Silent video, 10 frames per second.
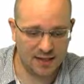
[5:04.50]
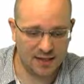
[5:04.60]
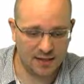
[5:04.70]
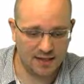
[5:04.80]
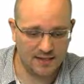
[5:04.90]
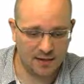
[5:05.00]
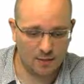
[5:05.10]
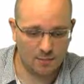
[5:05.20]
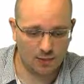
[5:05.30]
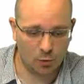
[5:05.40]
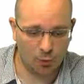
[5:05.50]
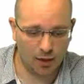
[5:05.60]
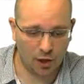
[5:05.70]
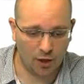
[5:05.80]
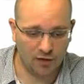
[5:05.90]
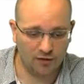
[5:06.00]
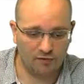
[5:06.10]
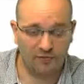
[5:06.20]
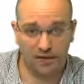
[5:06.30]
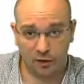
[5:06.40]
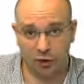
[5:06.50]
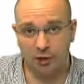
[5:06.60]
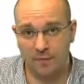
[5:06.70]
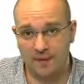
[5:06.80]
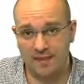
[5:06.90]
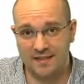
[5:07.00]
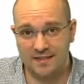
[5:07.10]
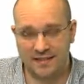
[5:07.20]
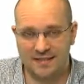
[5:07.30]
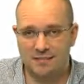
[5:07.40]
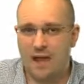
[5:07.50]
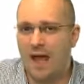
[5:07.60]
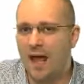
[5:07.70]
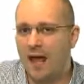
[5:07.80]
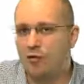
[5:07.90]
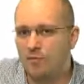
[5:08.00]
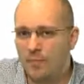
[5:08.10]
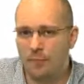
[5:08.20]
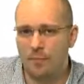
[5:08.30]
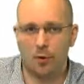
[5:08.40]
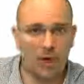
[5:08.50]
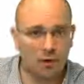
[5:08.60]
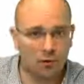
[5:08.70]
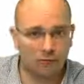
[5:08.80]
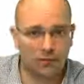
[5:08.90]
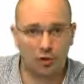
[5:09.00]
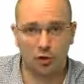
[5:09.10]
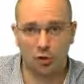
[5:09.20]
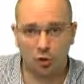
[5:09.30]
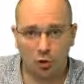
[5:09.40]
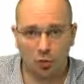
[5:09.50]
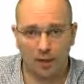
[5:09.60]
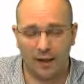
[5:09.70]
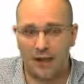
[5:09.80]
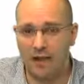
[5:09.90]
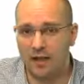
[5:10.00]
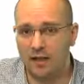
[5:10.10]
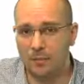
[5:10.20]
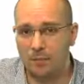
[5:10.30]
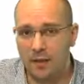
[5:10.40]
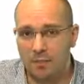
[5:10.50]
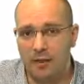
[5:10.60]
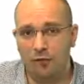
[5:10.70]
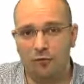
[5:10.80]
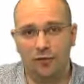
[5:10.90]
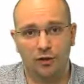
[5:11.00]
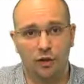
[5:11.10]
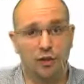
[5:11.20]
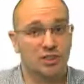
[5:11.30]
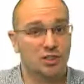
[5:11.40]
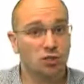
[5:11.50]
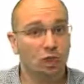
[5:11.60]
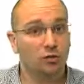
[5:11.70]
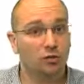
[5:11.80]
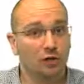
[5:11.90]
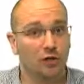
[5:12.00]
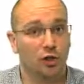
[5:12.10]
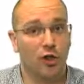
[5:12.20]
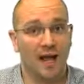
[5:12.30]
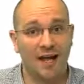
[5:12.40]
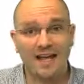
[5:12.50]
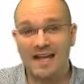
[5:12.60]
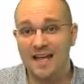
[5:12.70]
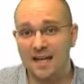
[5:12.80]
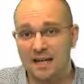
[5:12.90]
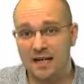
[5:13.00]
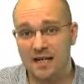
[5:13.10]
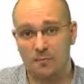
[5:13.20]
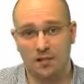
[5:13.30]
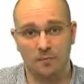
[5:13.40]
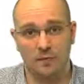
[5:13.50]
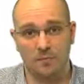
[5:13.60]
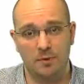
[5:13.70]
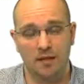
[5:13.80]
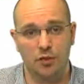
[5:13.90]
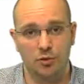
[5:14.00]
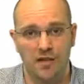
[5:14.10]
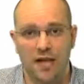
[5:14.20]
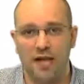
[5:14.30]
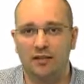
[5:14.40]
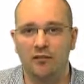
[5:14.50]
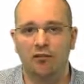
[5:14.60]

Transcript: is where the filter sits. And remember, when configured globally, the BPDU filter does not filter any incoming BPDUs. It will